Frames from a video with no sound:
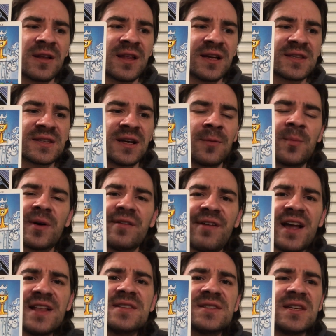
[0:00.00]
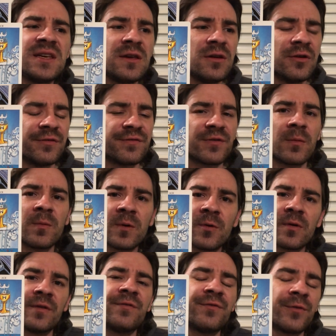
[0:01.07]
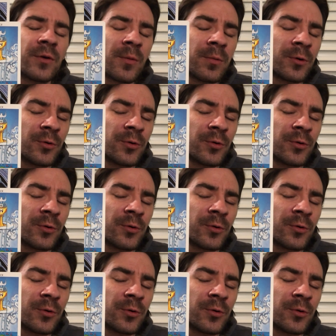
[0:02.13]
that are preventing you from